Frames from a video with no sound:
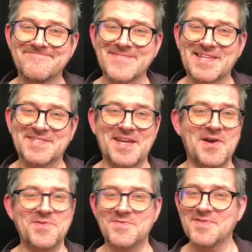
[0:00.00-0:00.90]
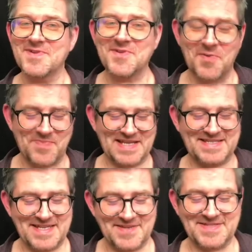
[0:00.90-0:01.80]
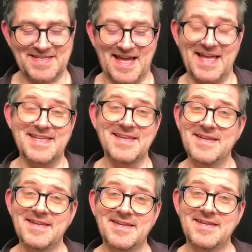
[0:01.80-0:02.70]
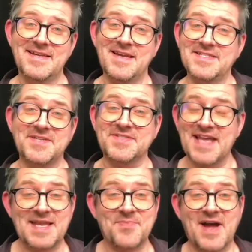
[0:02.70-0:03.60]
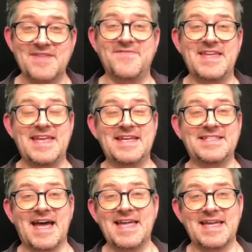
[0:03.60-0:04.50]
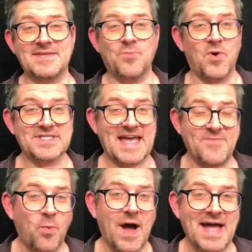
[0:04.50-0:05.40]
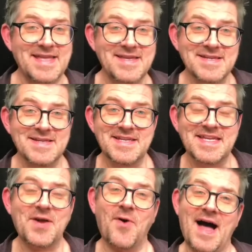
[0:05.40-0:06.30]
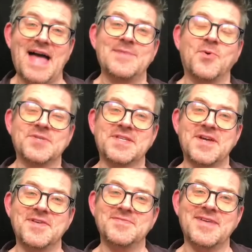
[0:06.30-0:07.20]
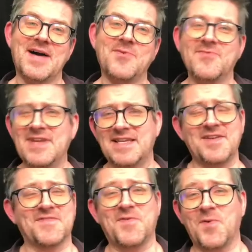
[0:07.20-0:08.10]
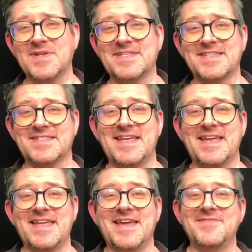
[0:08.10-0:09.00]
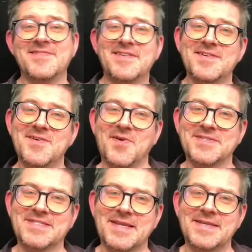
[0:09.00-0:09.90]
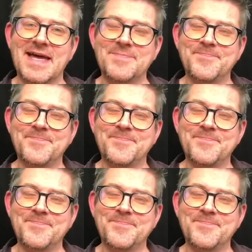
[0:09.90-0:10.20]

So God bless you today as you celebrate VE Day in whatever way you are able to. And we really look forward to seeing you on Sunday.